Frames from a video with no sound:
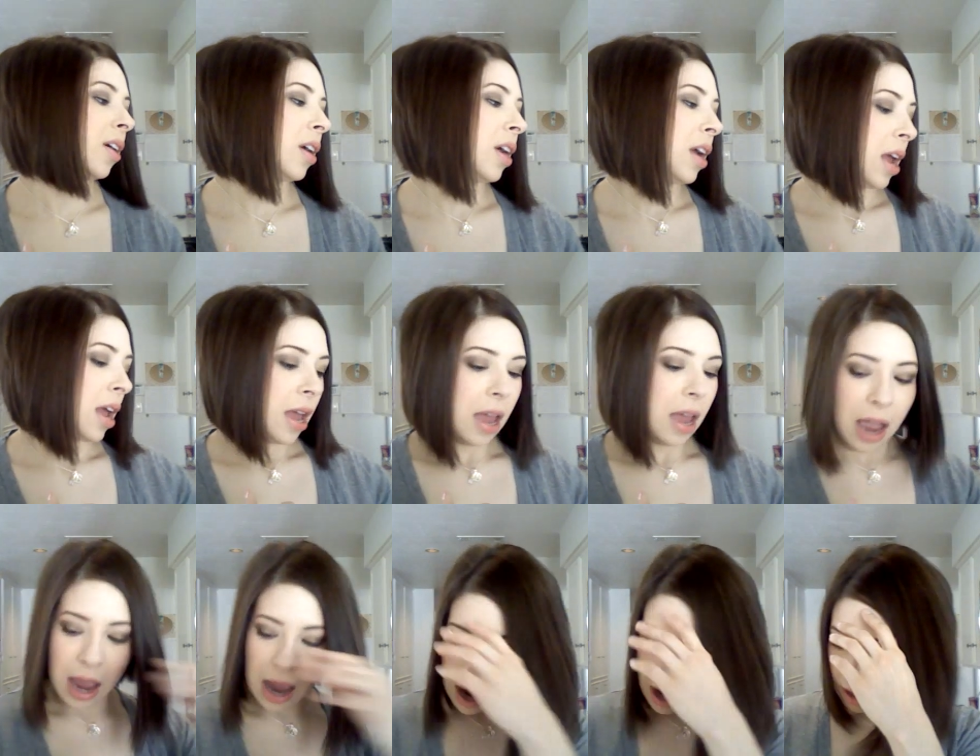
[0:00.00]
there.
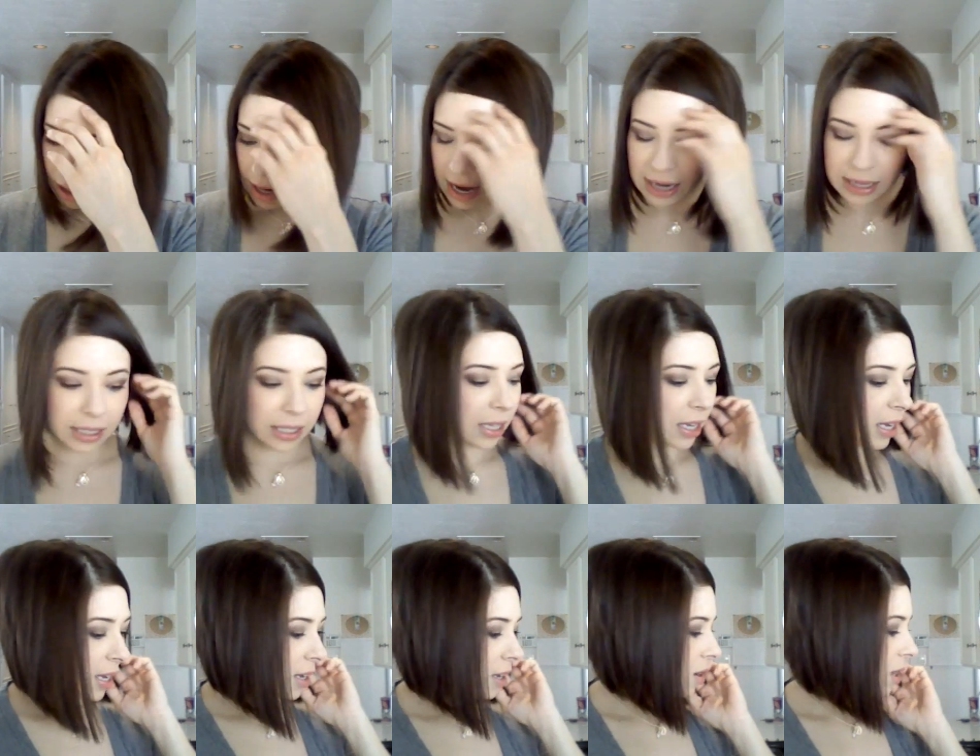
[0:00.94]
Uh, next
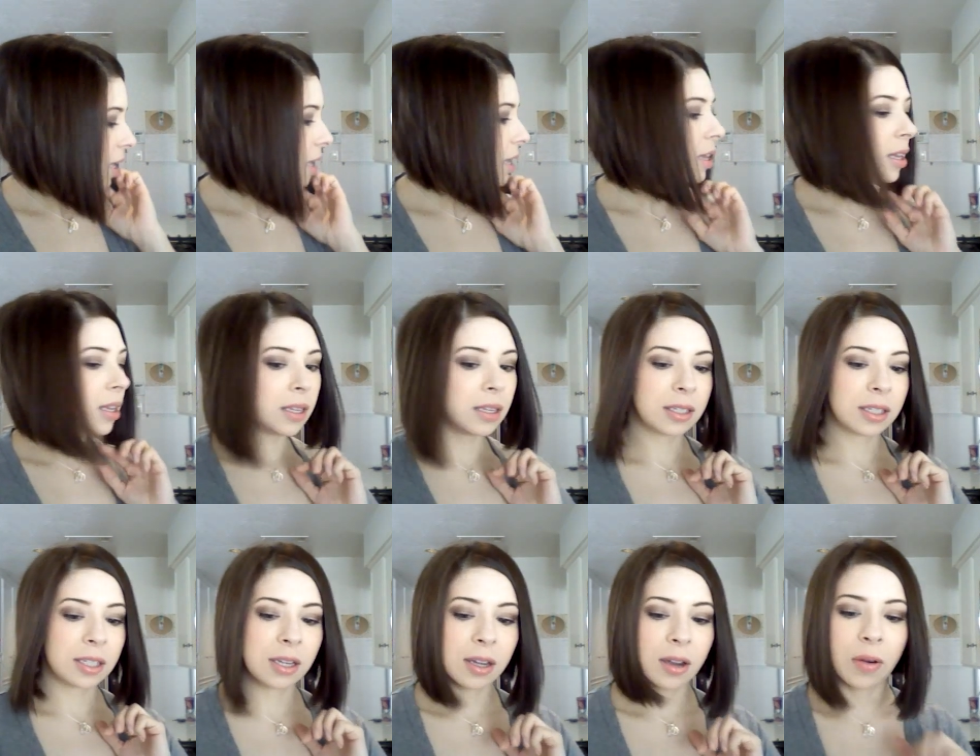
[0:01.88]
thing
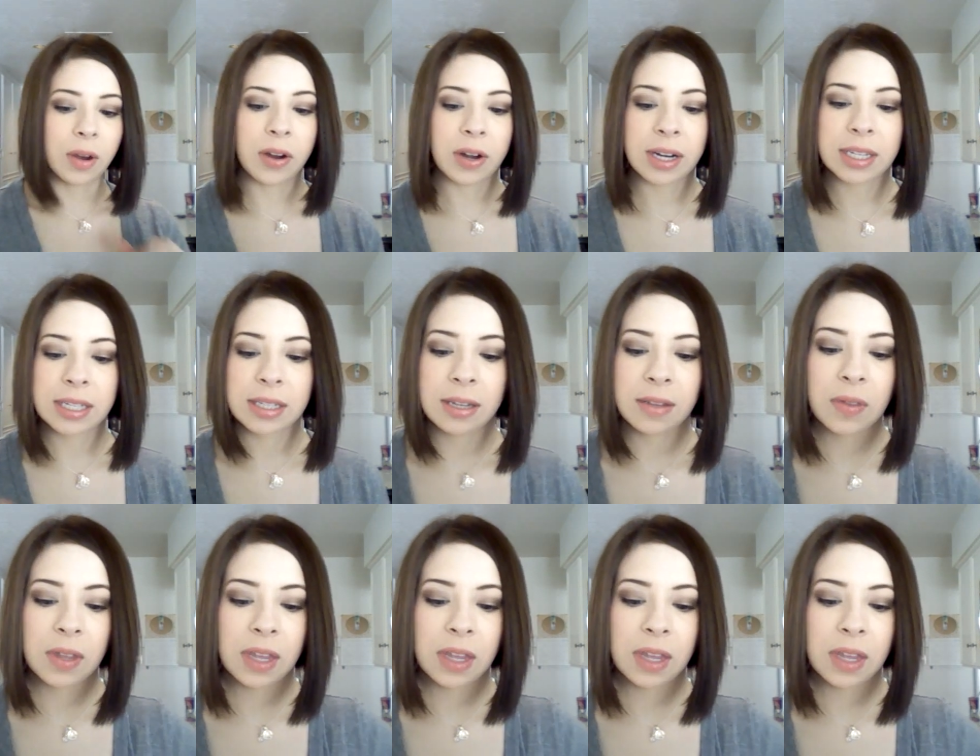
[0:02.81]
is, oh, here it is.